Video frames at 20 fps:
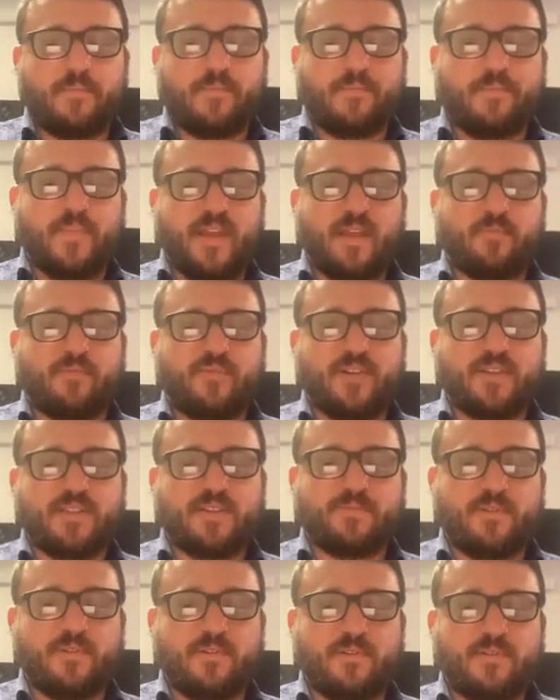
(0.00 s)
In
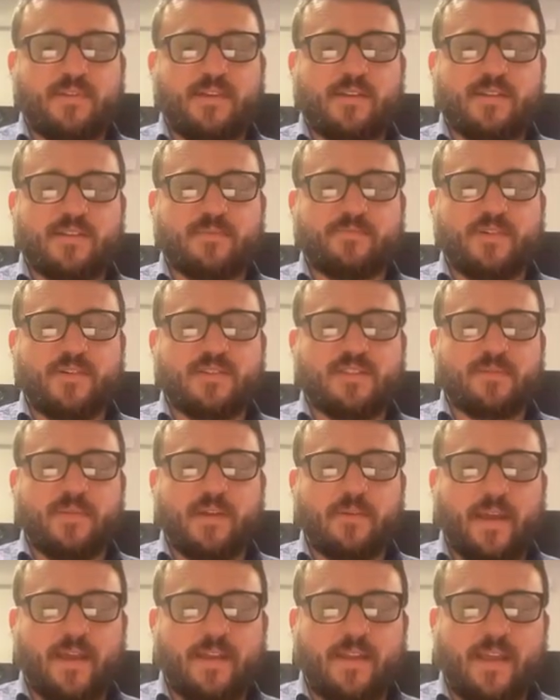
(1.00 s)
principle, they're supposed to
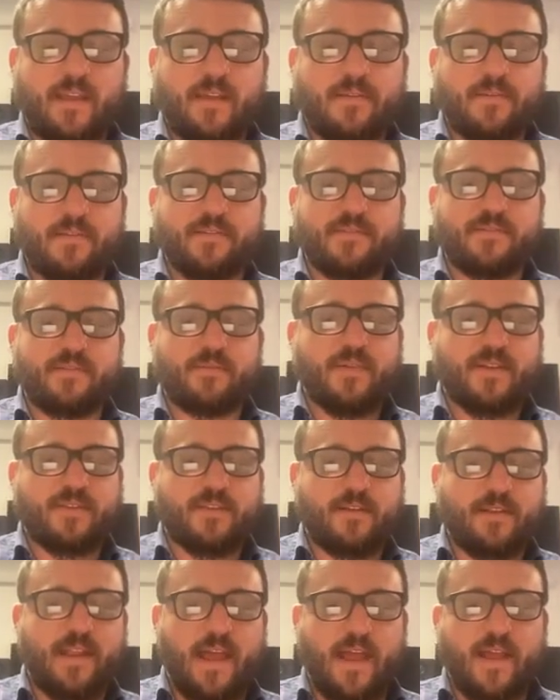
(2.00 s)
be right angles, but
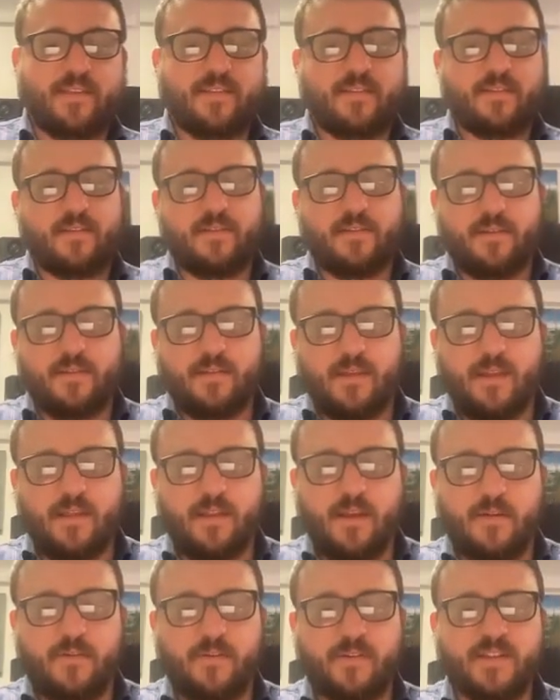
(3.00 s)
they're not in
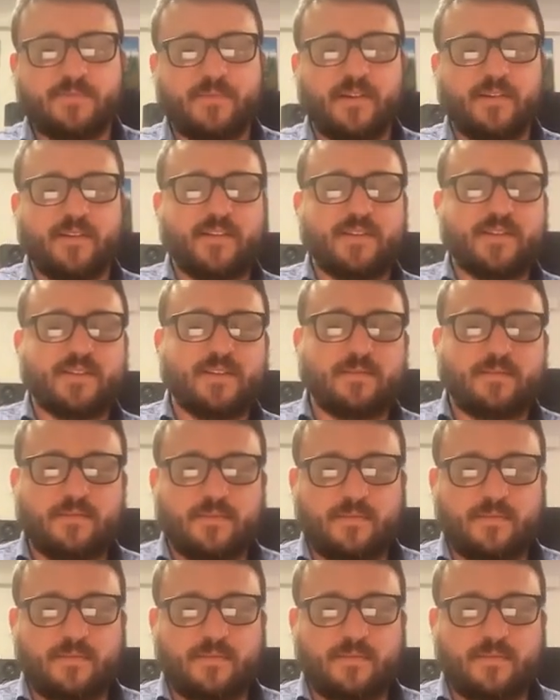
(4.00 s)
our experience.